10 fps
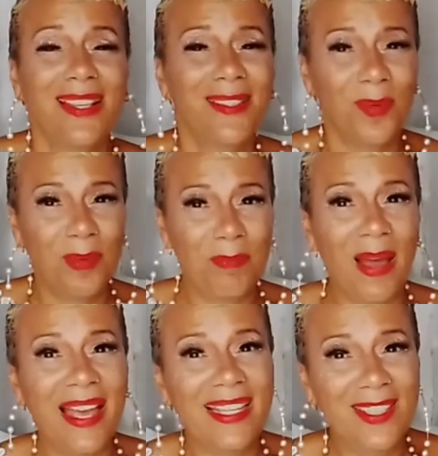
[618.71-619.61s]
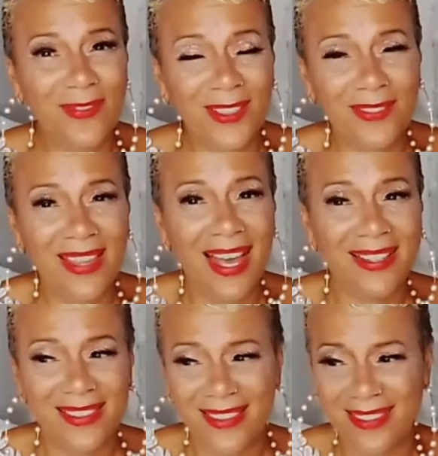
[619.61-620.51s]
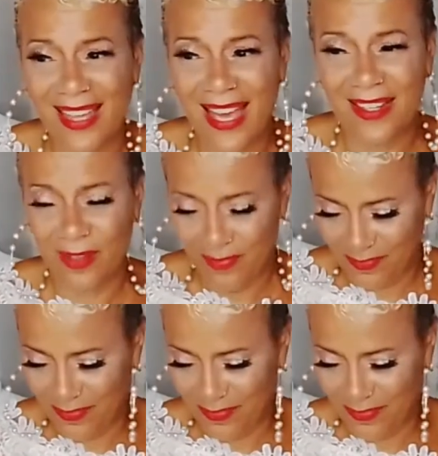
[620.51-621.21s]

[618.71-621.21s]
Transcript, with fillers: So be mindful of that, that